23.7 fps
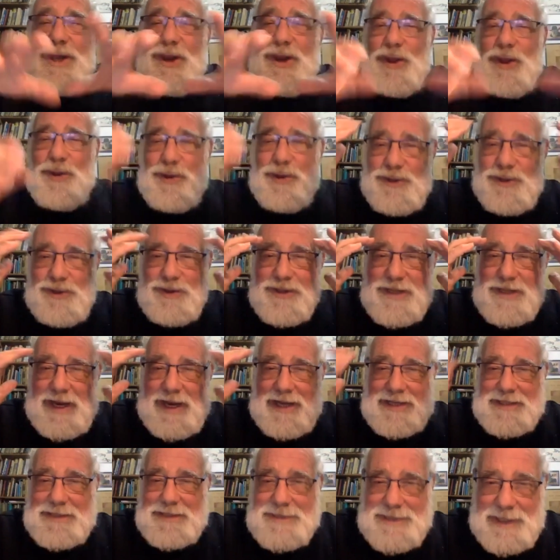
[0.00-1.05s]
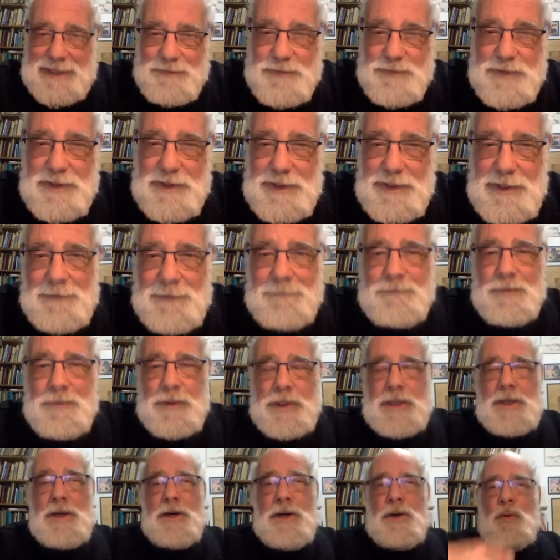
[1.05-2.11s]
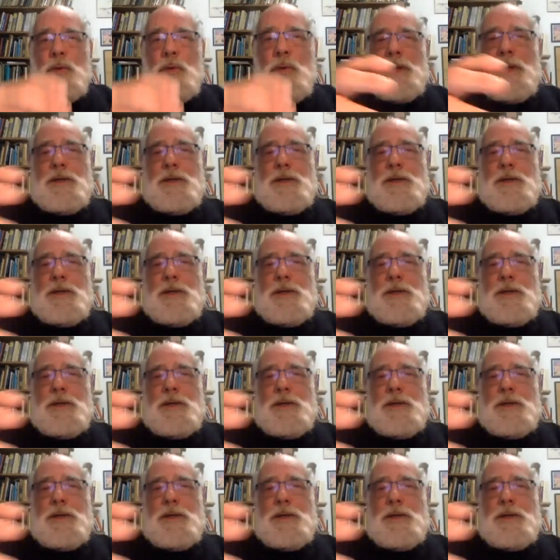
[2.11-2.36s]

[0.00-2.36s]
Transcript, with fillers: colonial concept. You know,